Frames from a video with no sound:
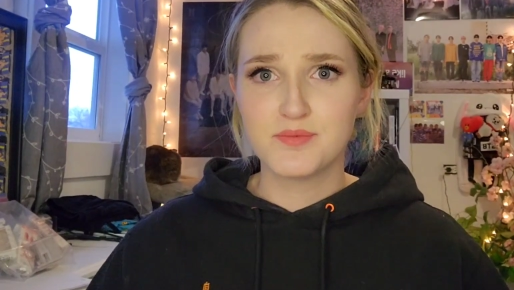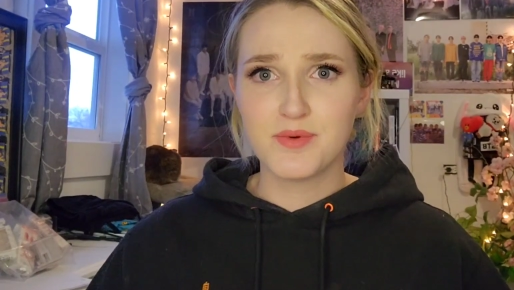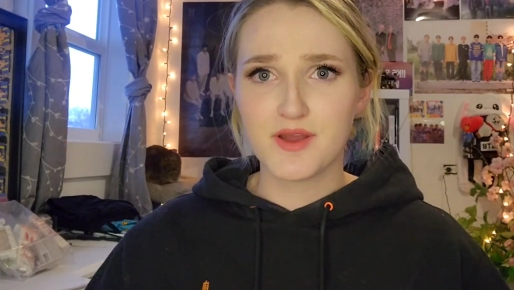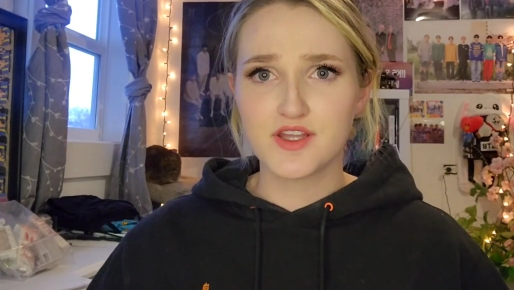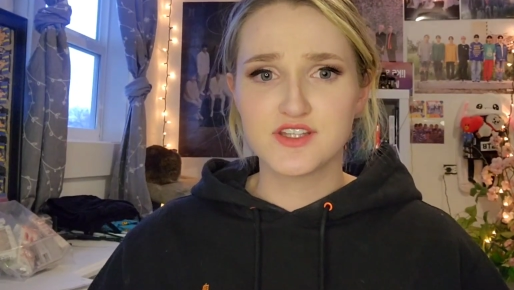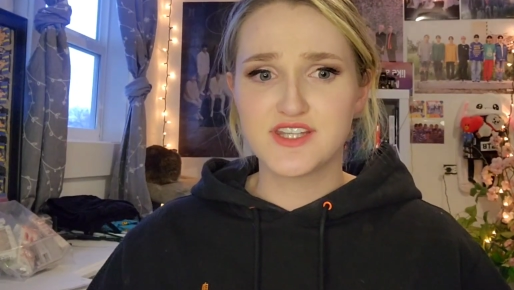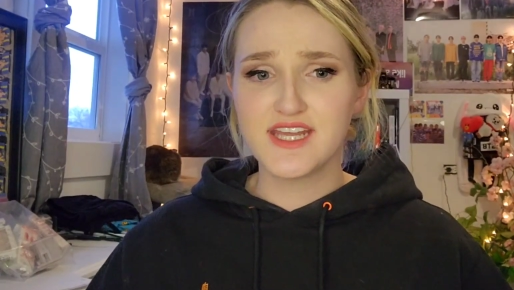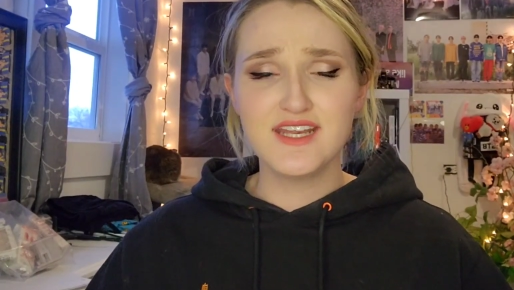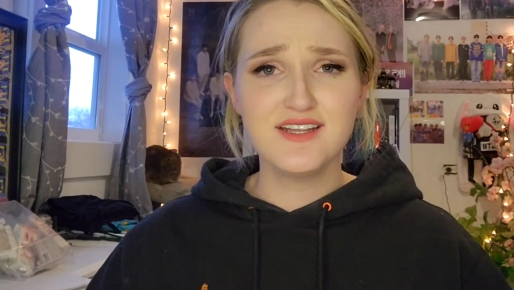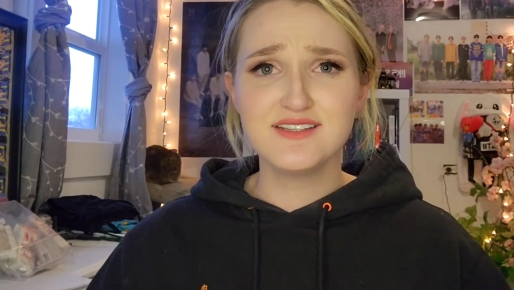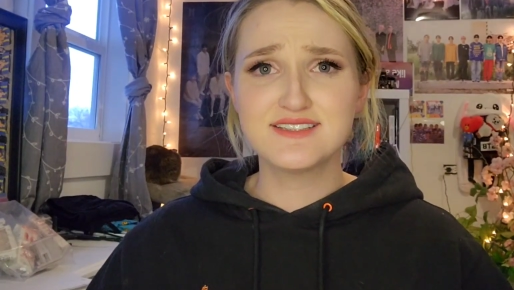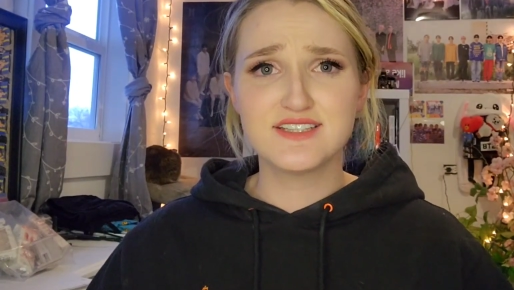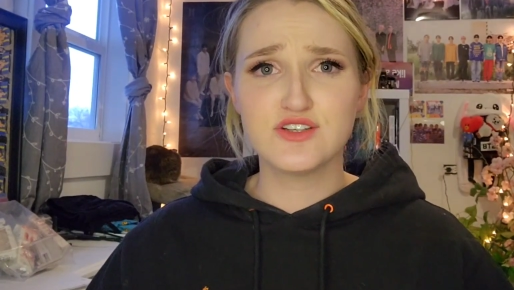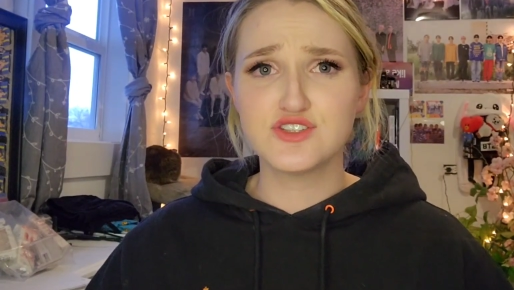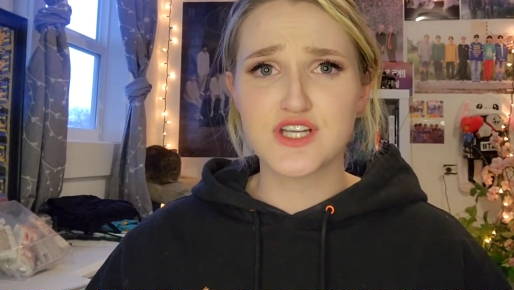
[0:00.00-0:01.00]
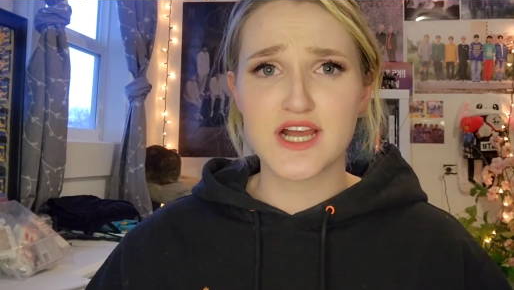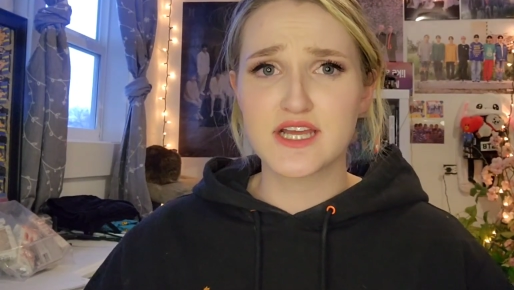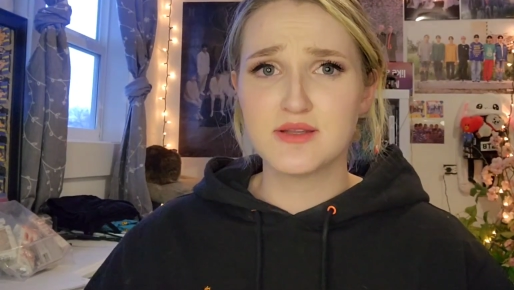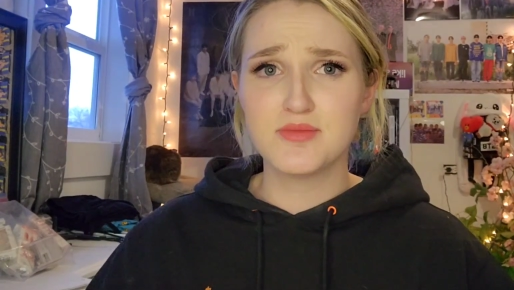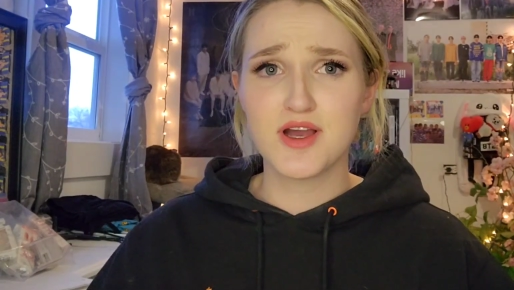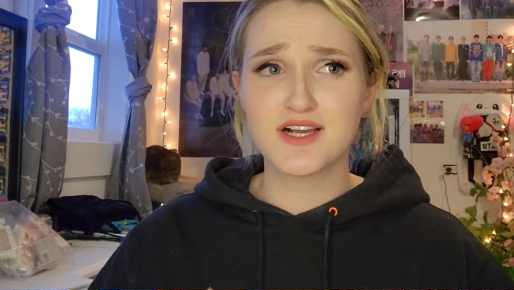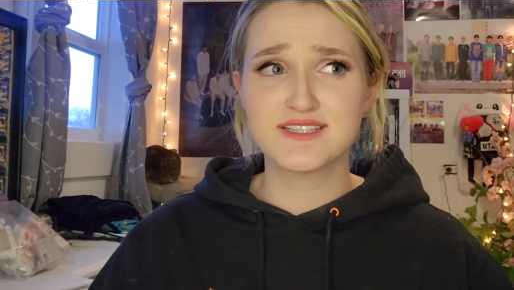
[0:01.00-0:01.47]
But they didn't sell Jack
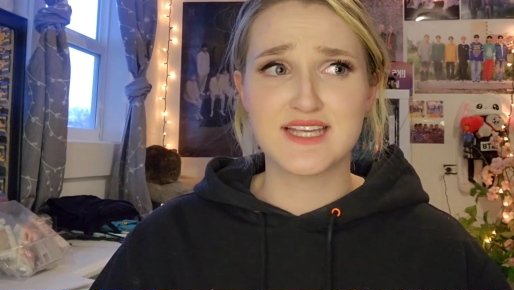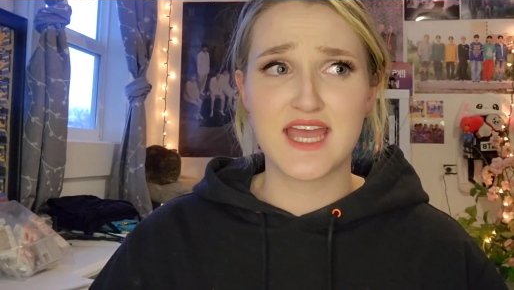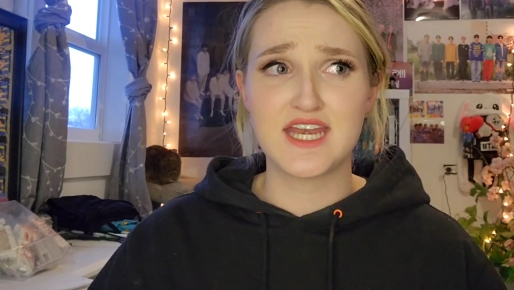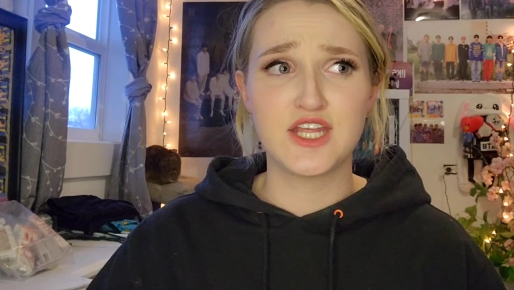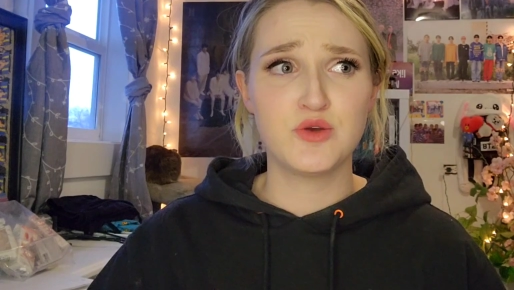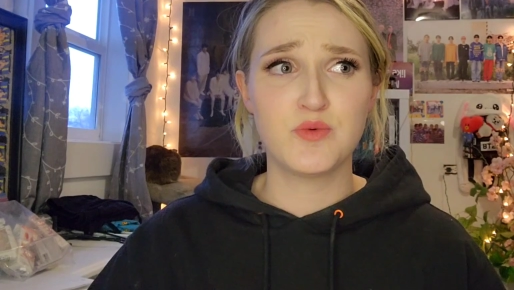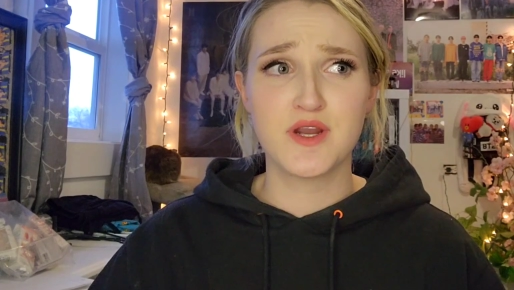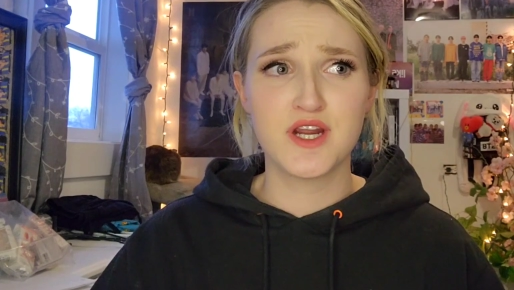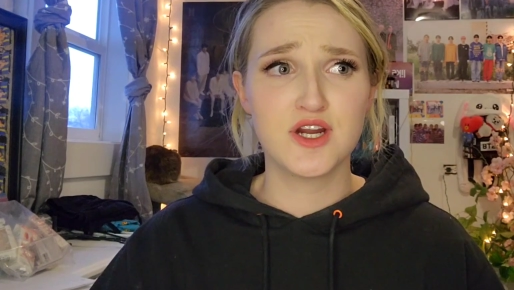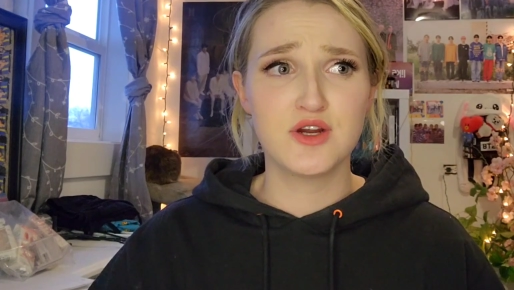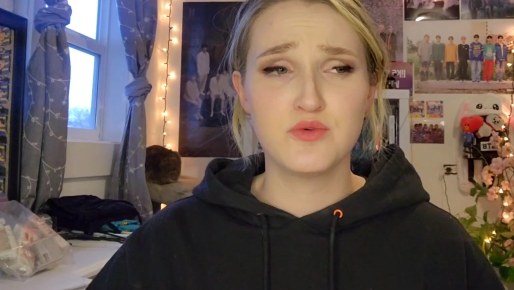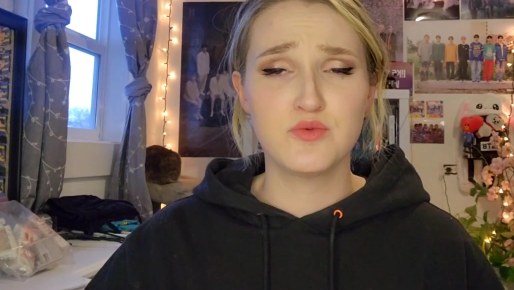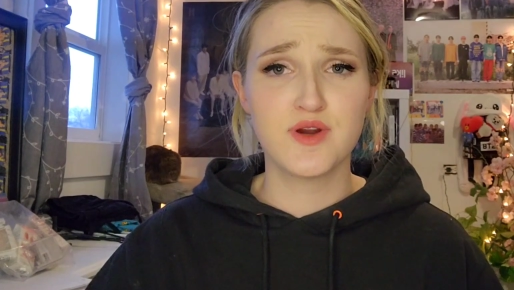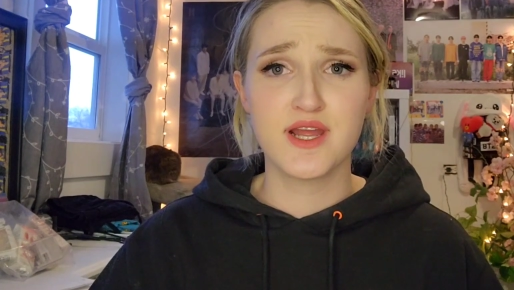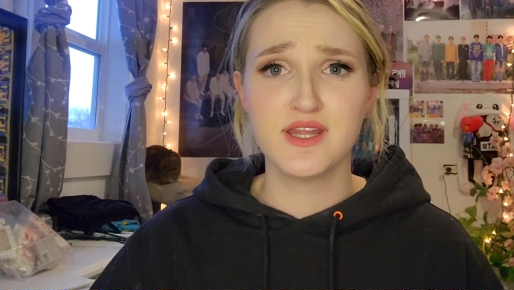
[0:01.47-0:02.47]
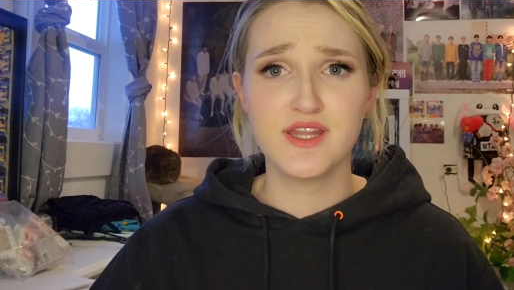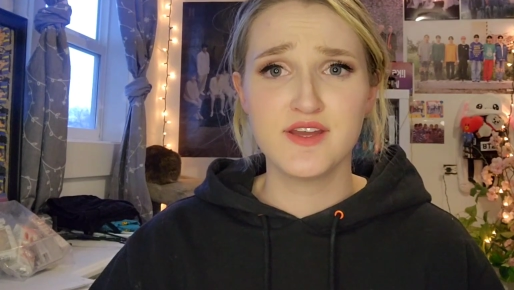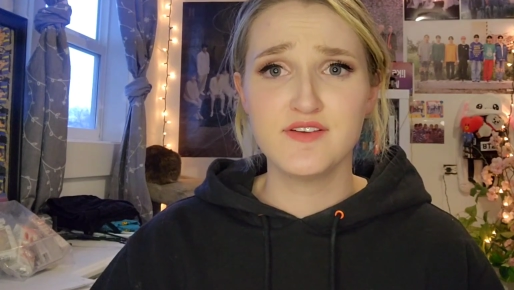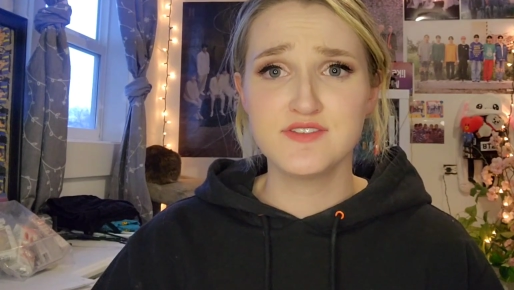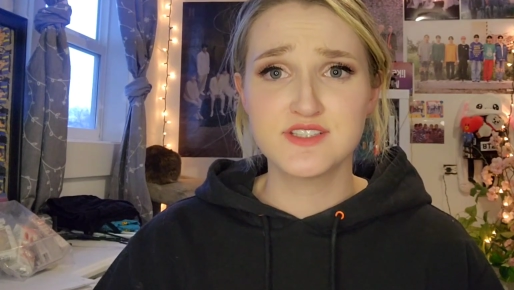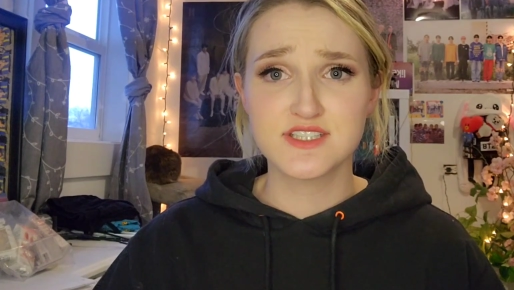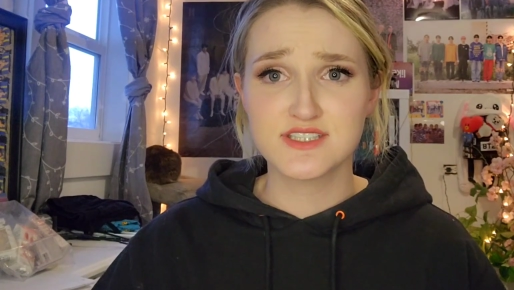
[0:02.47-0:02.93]
in the Box anywhere where
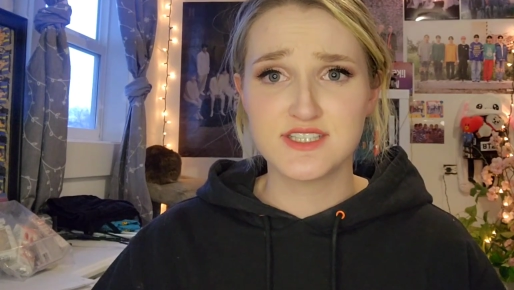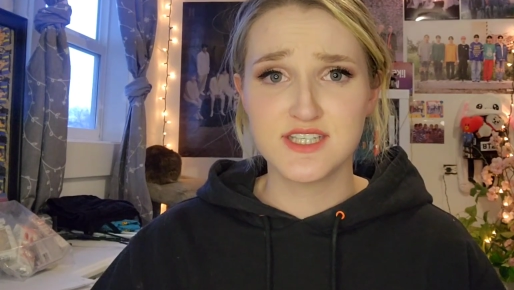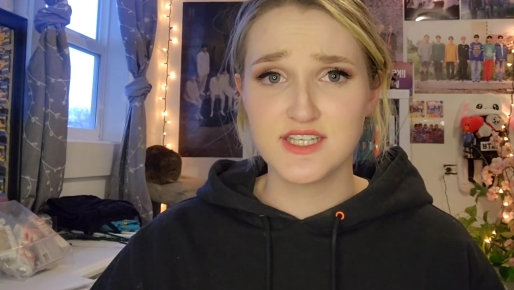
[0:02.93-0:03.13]
I lived.